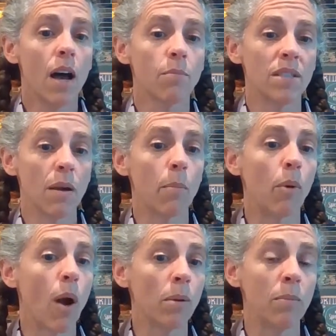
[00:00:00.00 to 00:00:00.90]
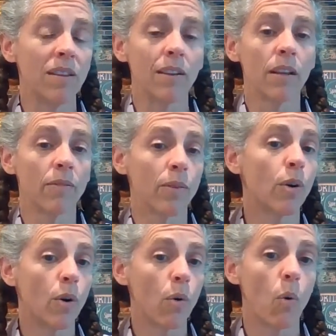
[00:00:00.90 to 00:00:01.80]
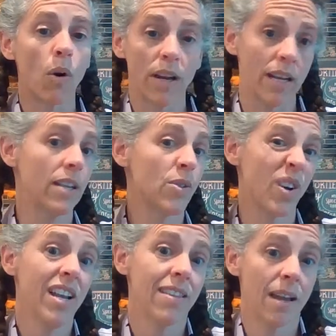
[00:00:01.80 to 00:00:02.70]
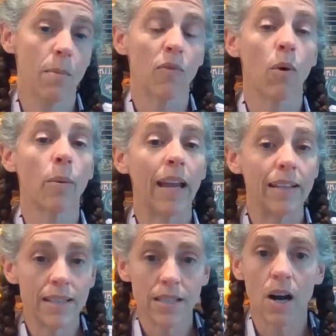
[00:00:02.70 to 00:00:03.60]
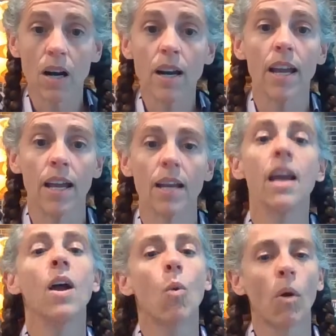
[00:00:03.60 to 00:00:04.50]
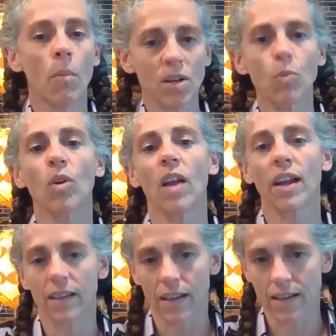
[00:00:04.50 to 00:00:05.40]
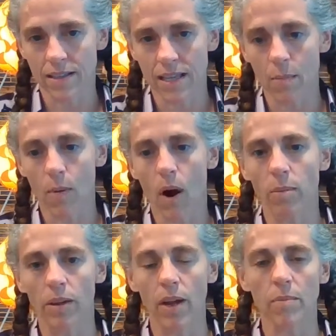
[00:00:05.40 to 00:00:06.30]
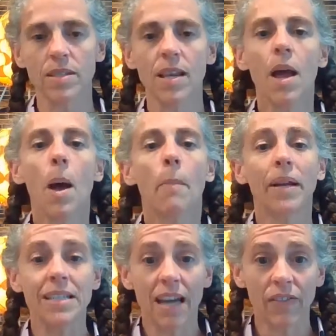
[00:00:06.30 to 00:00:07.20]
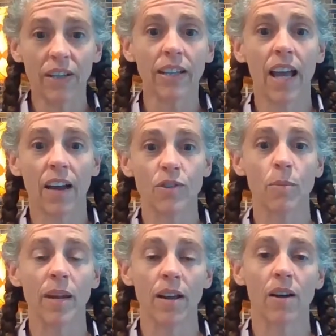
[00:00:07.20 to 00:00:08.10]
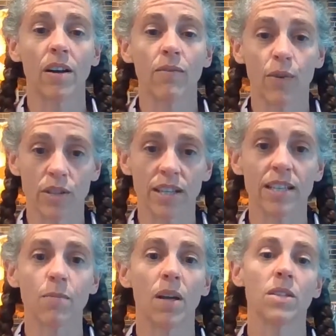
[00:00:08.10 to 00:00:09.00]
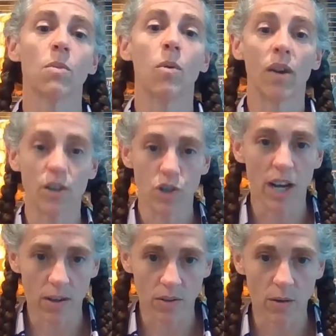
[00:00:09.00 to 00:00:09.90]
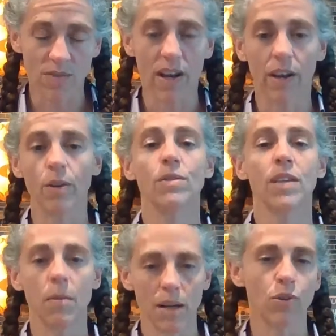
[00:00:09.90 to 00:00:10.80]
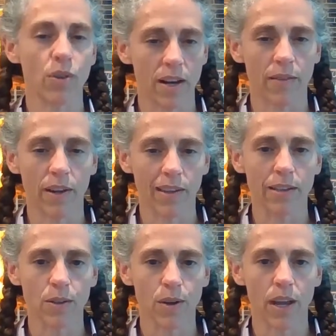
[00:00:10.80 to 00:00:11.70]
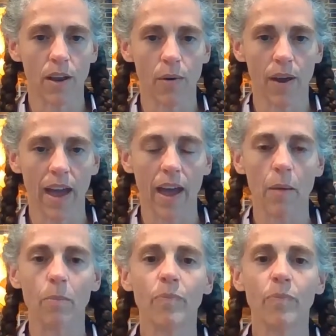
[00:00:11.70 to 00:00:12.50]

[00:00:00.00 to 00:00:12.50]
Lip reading: some problem in the liver or kidneys or anything before we get started, we're much more likely to see problems. But definitely after being on it for 6 months, we want to check those values and make sure that everything's looking okay.